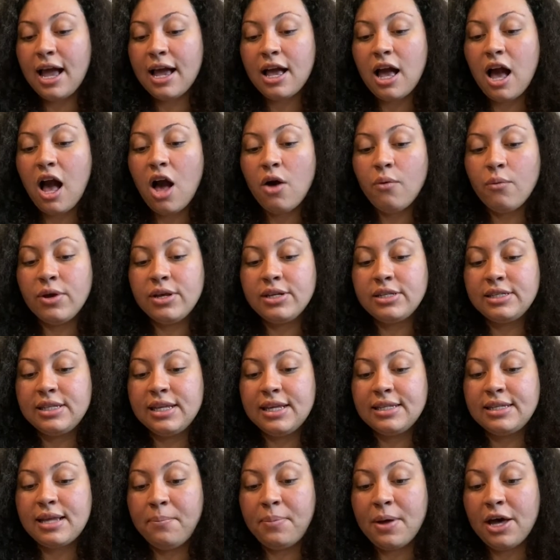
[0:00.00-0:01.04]
got was
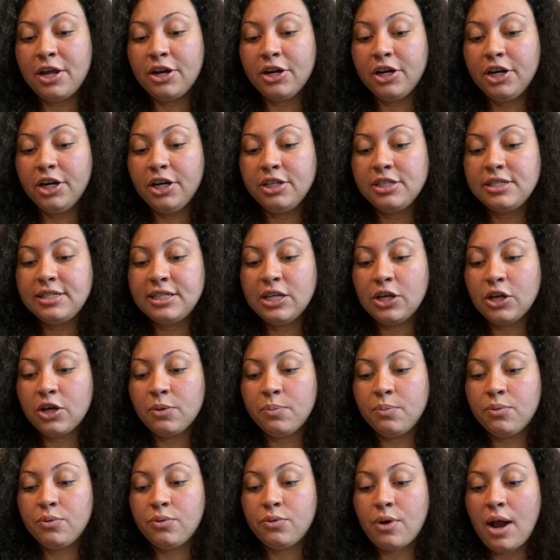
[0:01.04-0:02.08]
this Butter
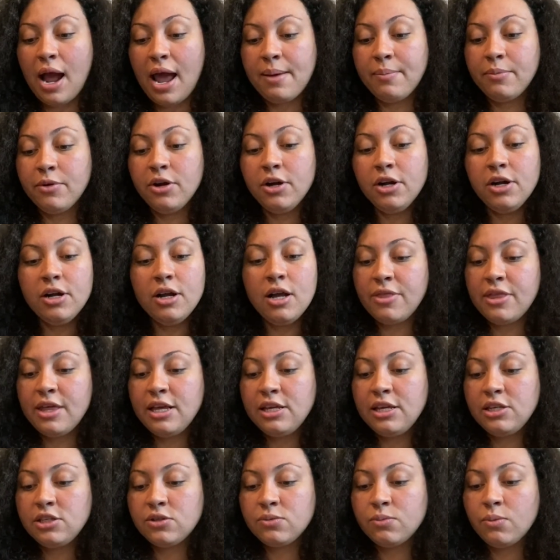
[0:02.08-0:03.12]
Silk Primer.
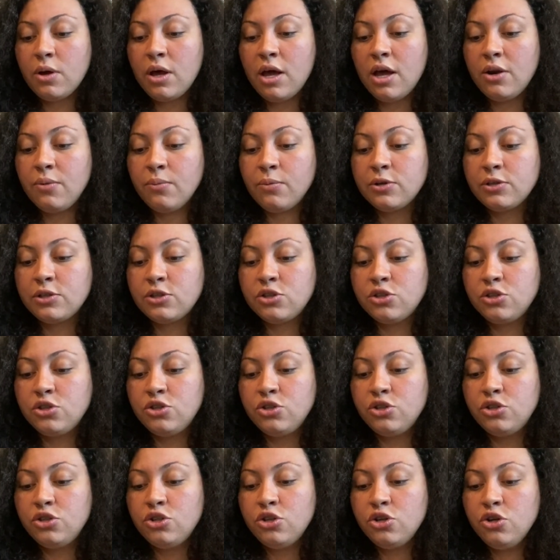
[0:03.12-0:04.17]
This one was
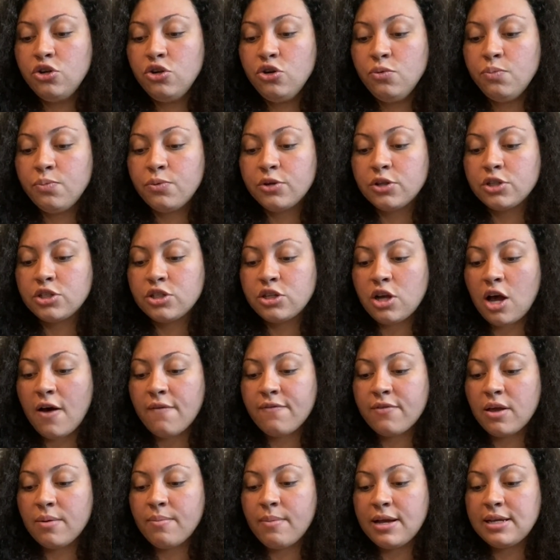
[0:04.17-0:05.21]
super
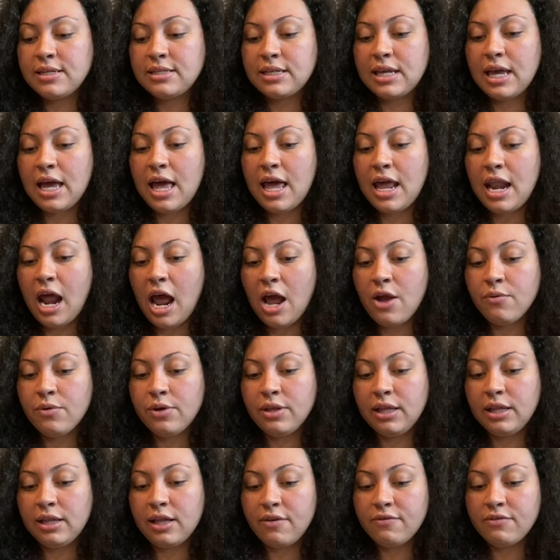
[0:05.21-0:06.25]
soft on my skin. I
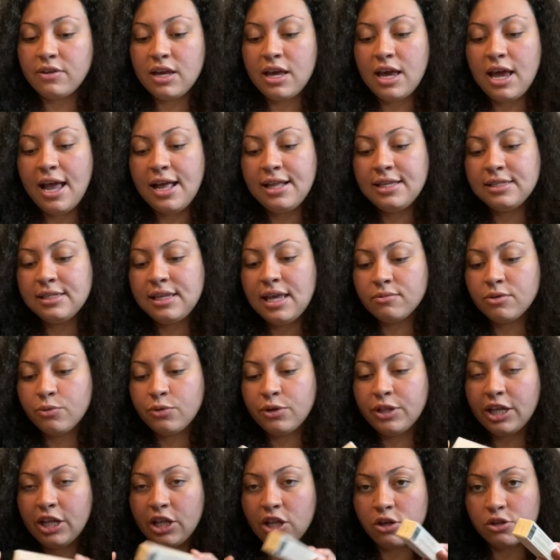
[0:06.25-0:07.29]
really loved it. It's like
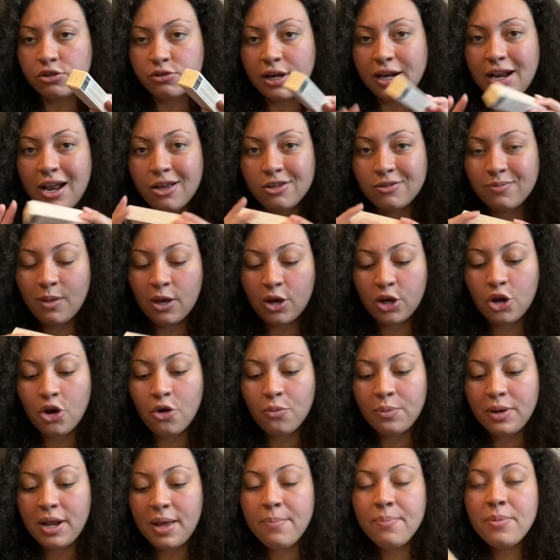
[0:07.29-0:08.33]
really closed right now, so I'm not gonna
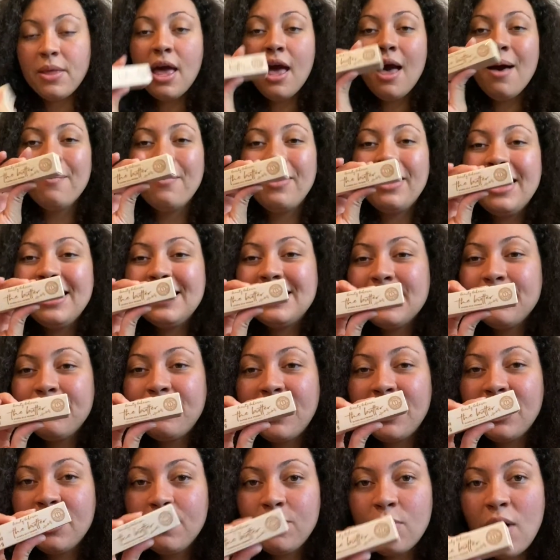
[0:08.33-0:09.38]
open it, but it's a
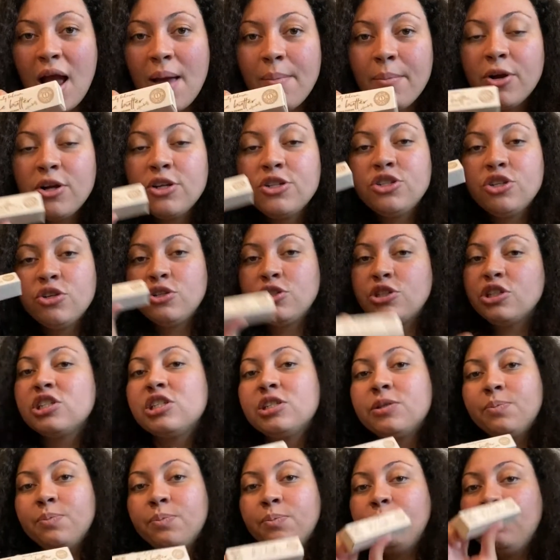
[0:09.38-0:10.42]
butter primer, so
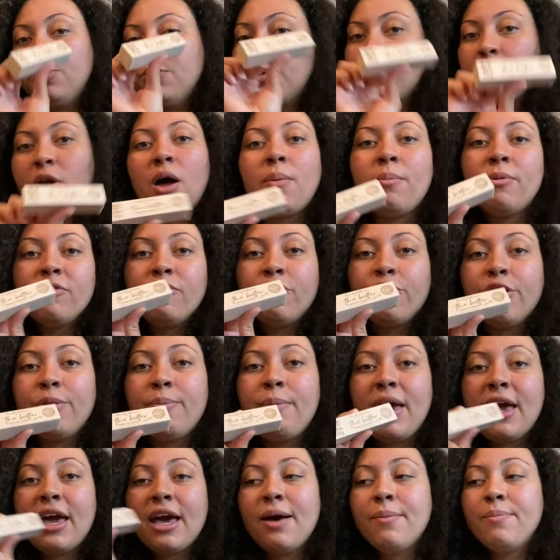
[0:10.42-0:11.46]
just to put on before the
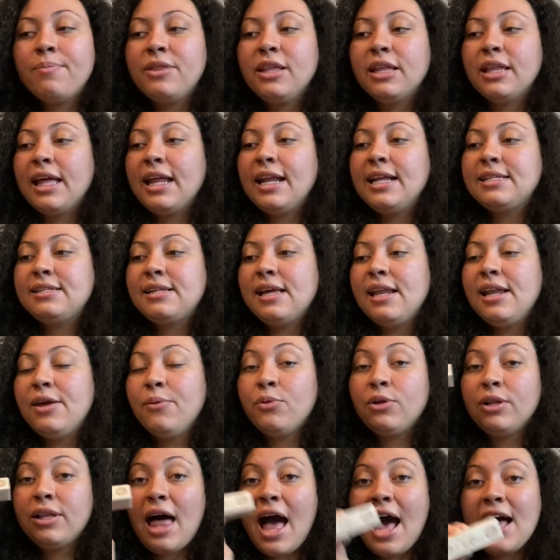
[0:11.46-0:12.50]
makeup. The lady said it
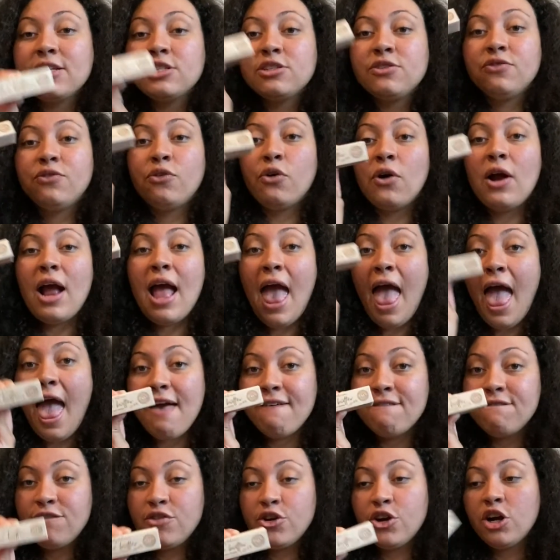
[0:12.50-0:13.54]
will last
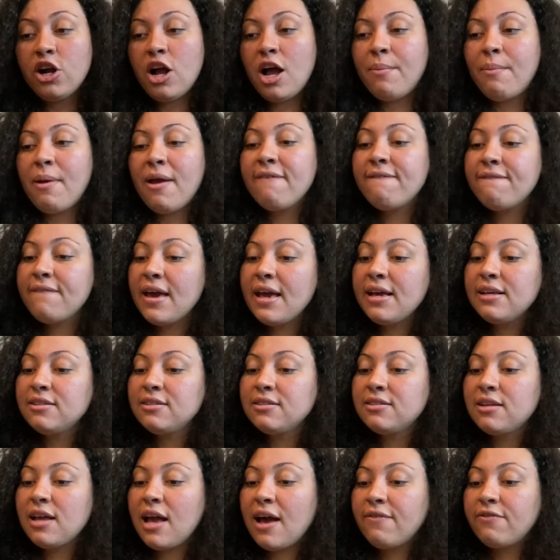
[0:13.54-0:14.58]
forever on my
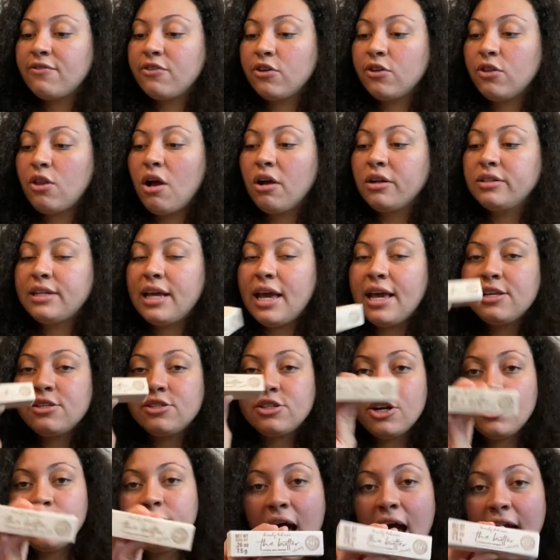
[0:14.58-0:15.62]
face after a long day,
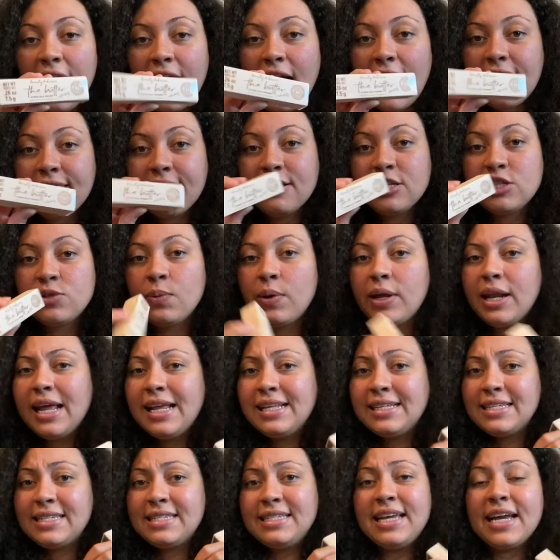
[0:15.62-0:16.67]
so I got this one.
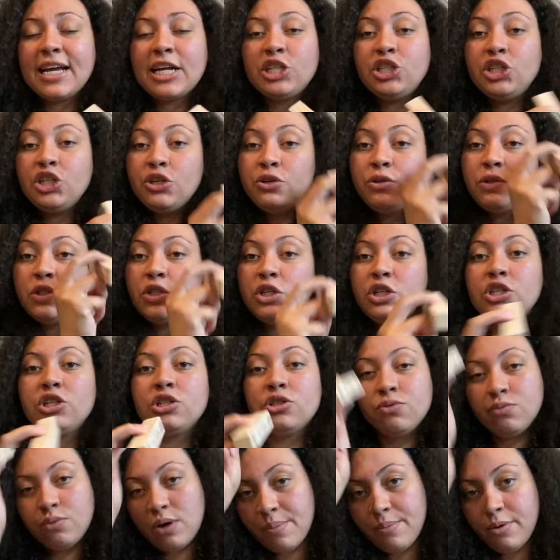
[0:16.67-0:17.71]
It's a stick too, so you
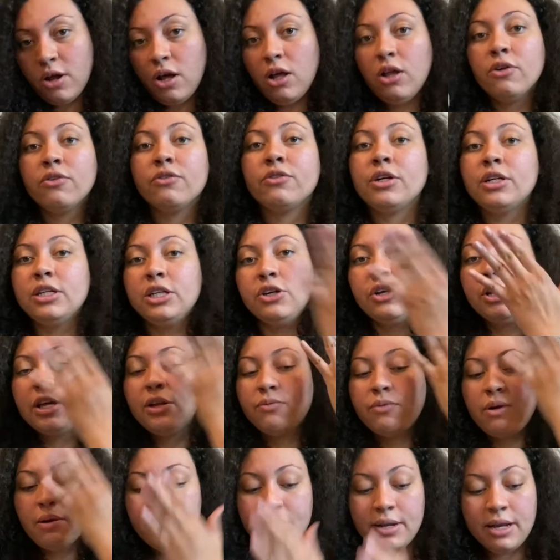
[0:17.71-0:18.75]
just rub it all over and you
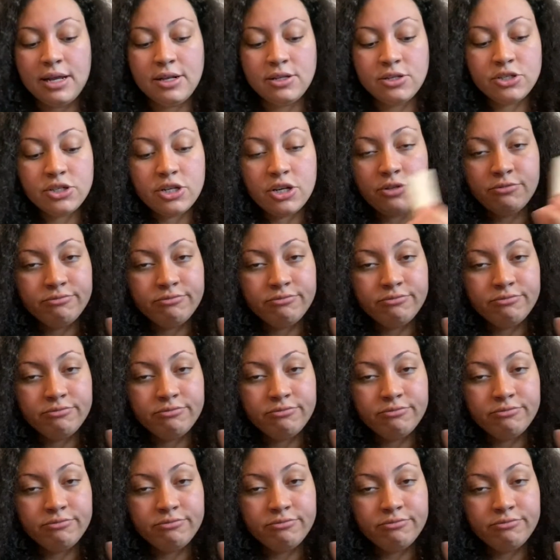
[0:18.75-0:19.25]
can rub it in, so